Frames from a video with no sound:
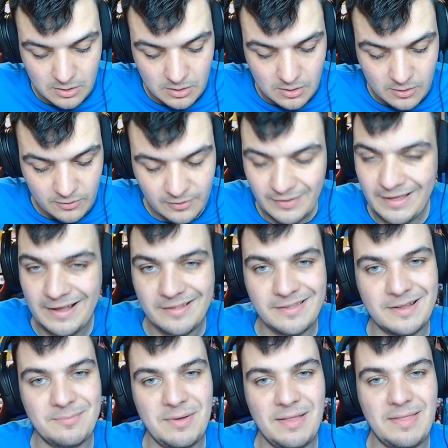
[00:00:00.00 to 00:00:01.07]
So like I
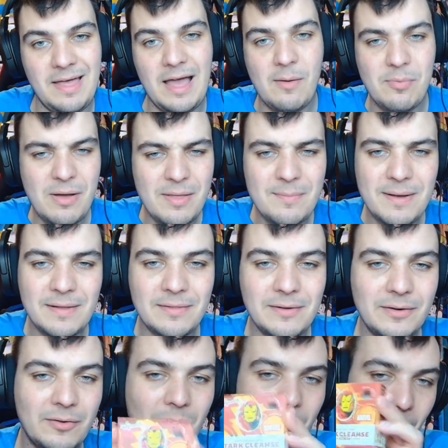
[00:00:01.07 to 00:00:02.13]
said, I'll probably make a little
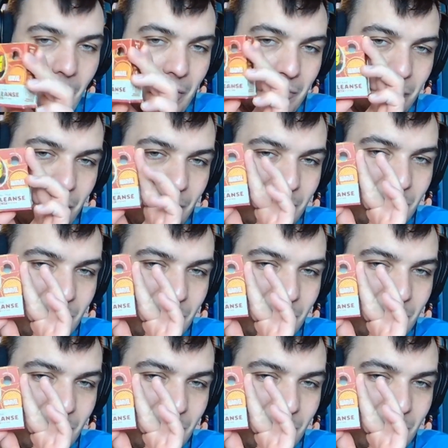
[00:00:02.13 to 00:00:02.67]
award for it.